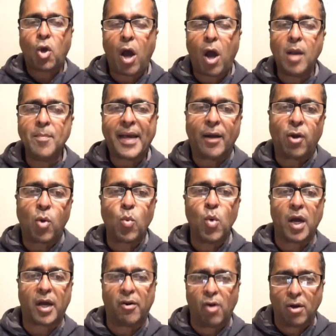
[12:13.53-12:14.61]
Colm
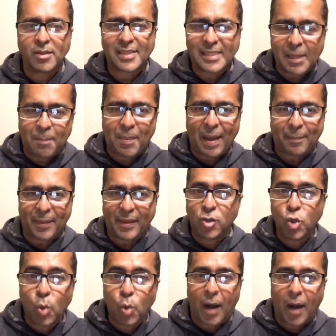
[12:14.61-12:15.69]
cannot work around CPEP
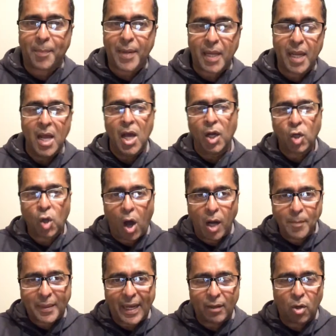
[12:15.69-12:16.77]
and URP.
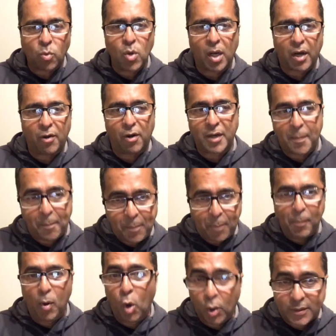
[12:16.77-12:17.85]
Colm cannot work around
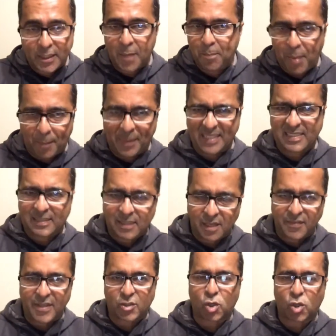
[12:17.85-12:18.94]
the bloated public
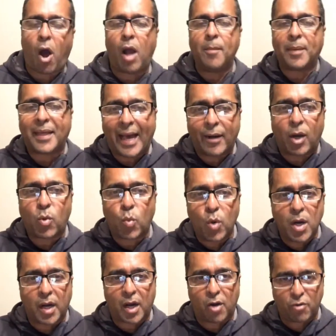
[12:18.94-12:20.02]
service. Colm
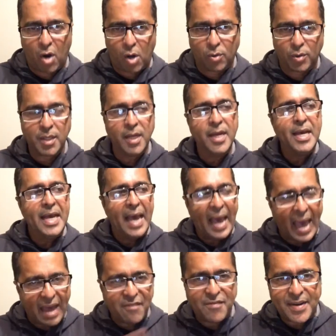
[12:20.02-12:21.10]
cannot work around
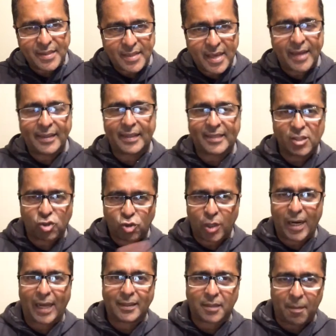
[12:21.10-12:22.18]
everything that is
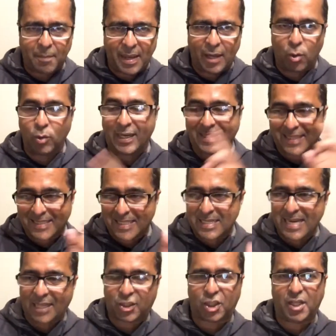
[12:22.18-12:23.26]
Trinidad and Tobago, that
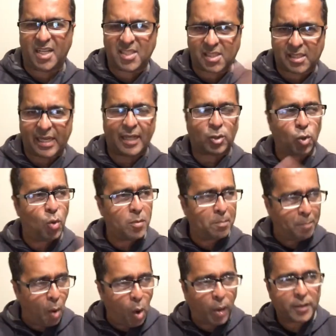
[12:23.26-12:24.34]
is the national
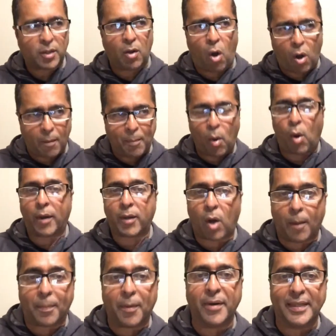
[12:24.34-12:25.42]
state-owned board
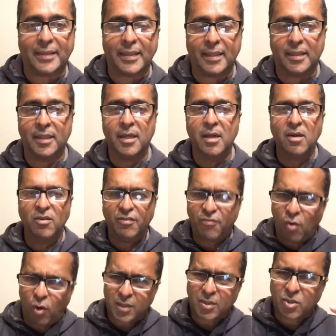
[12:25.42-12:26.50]
operated.
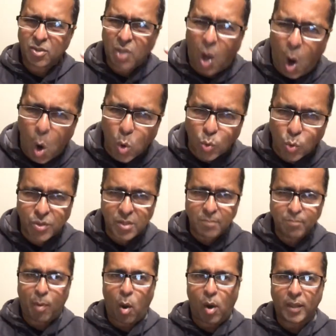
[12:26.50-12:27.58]

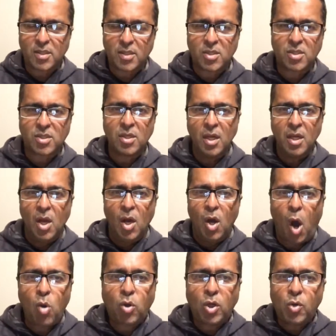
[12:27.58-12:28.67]
4,000 boards?
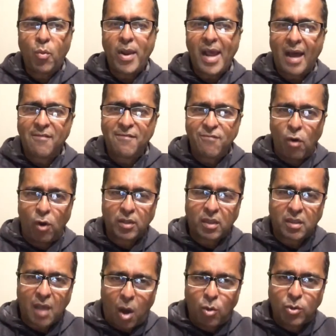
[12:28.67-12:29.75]
How could we have
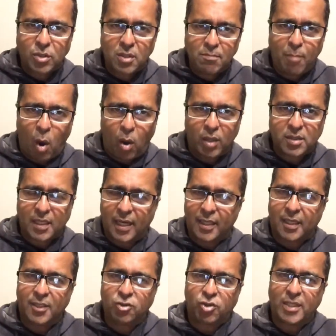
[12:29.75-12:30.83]
4,000 boards
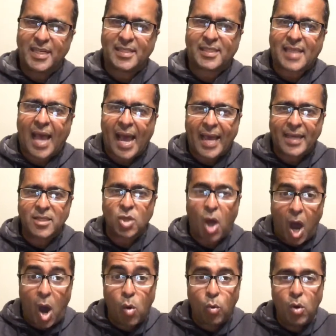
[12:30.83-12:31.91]
in a country this
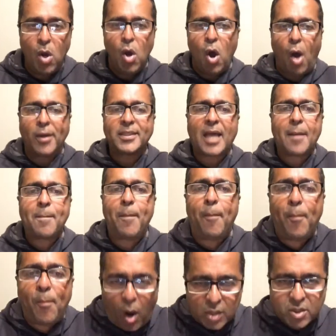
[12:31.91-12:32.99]
size? How? How is
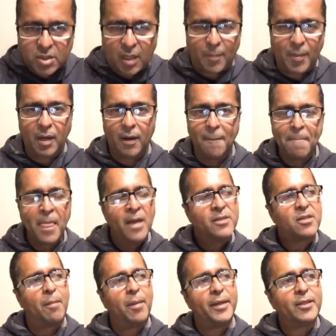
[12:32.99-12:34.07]
that possible?
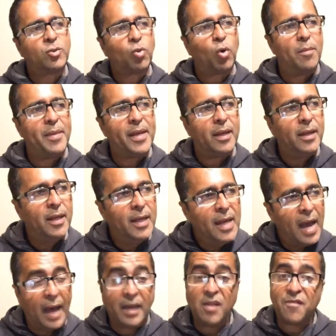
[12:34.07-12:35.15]
Somebody told me,
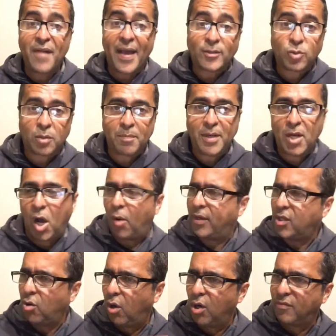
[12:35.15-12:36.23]
and he vexed with me
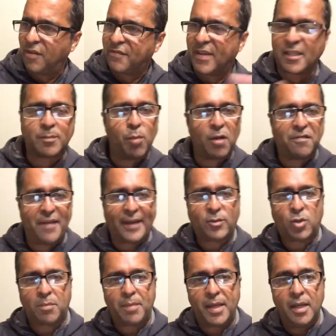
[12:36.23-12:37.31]
now, and he all over Facebook
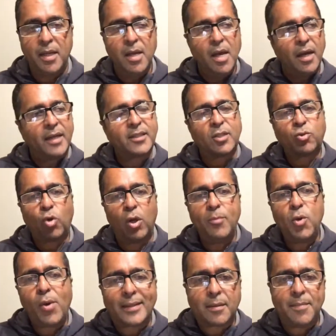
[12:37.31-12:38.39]
vexed with me, because I told
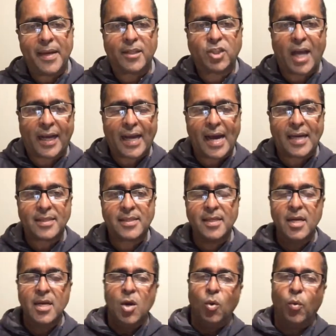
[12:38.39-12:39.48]
him you had to be a
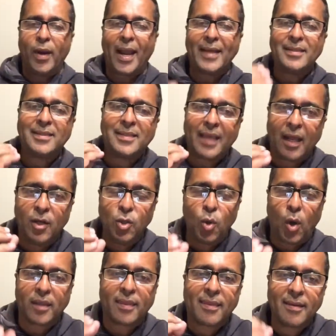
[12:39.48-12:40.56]
jackass. When I tell
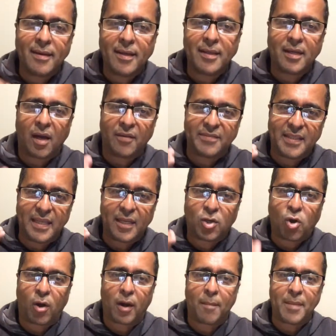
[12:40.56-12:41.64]
you a third of the
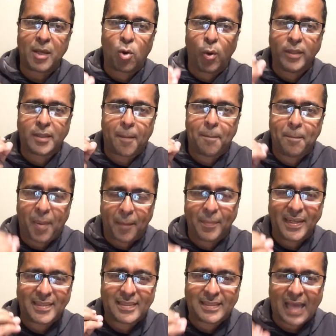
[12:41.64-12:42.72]
economy going to
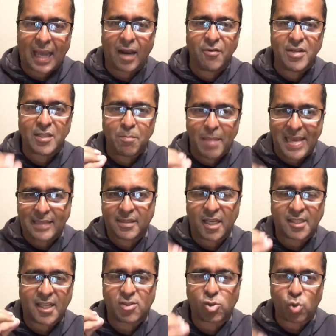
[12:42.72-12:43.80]
public salaries makes
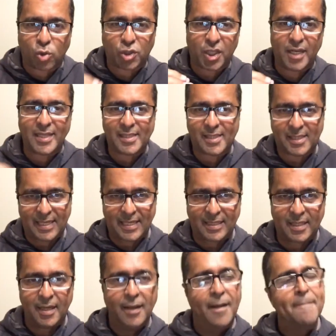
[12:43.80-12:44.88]
us a socialist
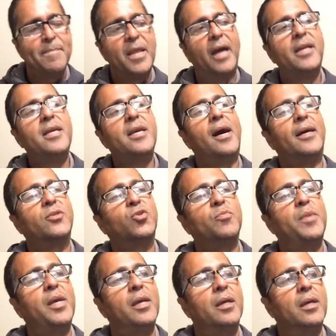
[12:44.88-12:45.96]
state, and he
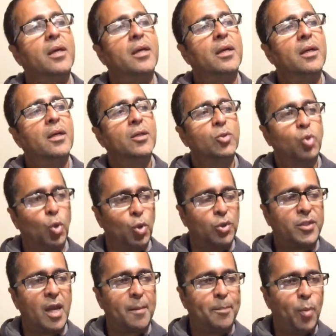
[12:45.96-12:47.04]
asked me, do
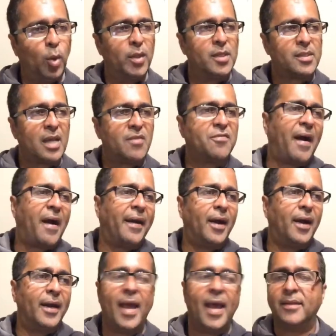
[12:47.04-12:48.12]
you think police and
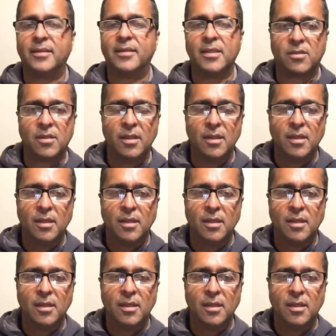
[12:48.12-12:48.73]
fire and health